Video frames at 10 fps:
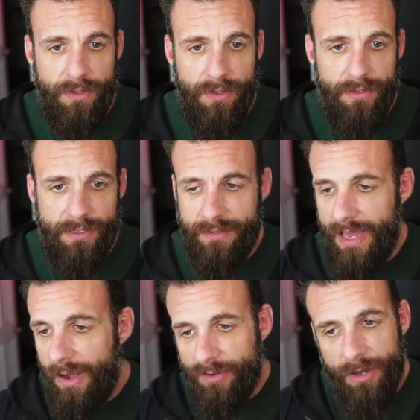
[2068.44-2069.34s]
Like
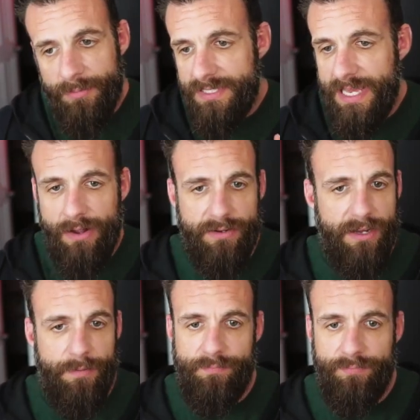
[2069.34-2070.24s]
the outcome is the
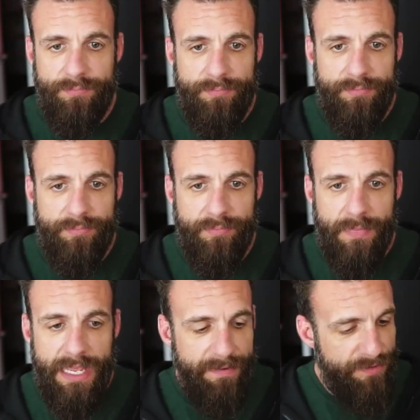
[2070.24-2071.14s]
outcome.
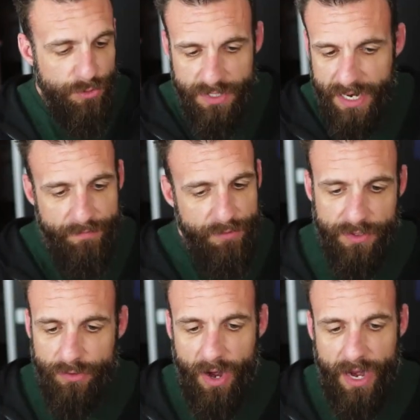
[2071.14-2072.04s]
If you did
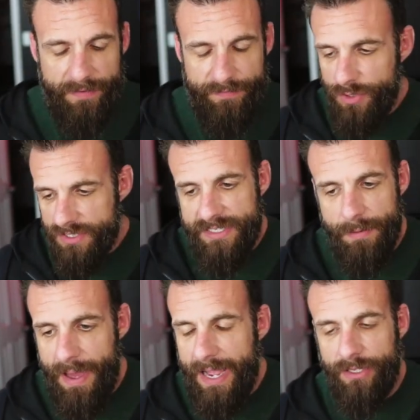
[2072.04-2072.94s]
everything right, if you can
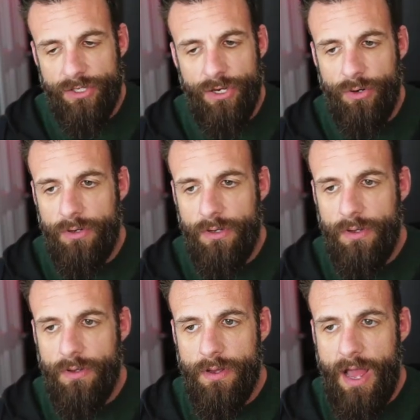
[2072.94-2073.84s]
step back and go,
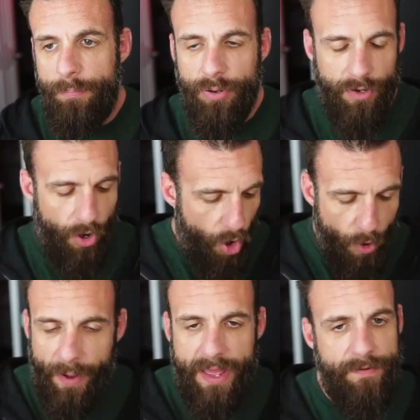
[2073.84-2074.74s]
I put
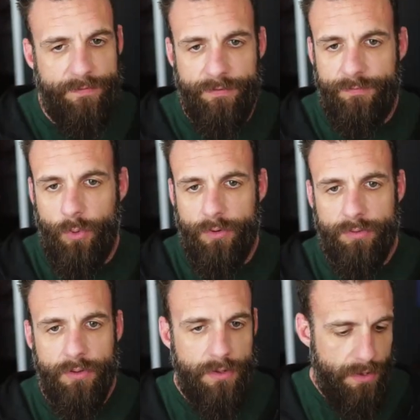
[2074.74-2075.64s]
all my effort
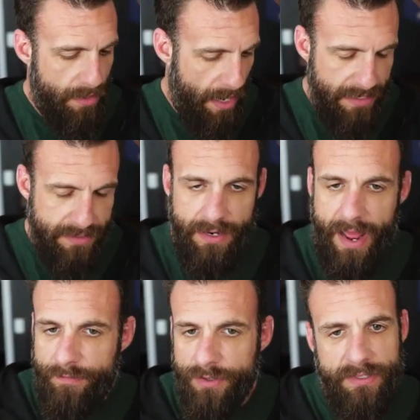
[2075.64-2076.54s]
forth, I did
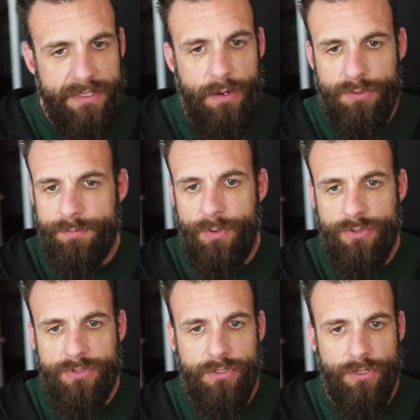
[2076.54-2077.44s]
everything that I was
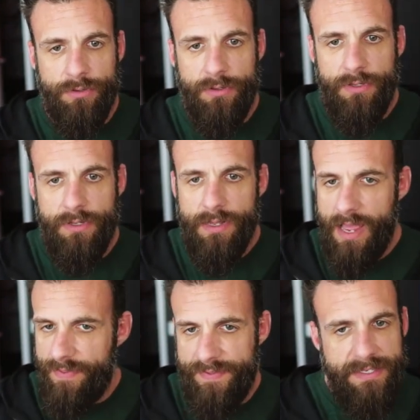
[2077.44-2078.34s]
supposed to do,
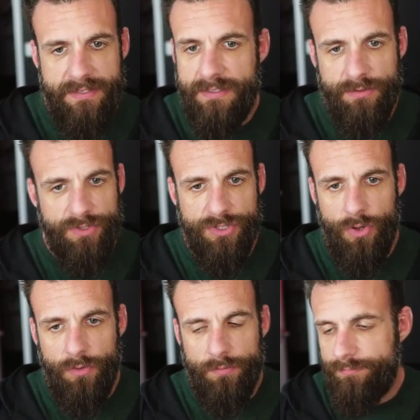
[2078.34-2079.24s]
and this is the
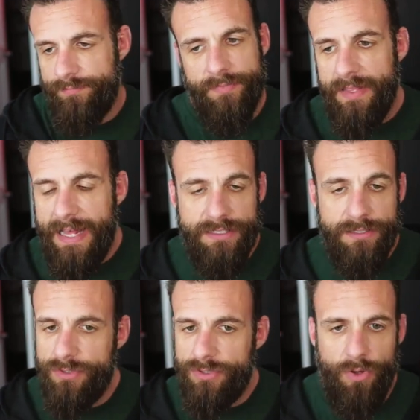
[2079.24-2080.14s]
result, then that's
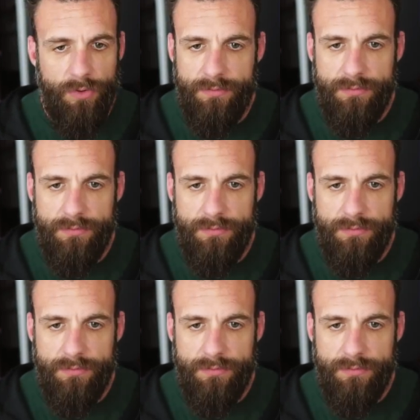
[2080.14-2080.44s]
the result.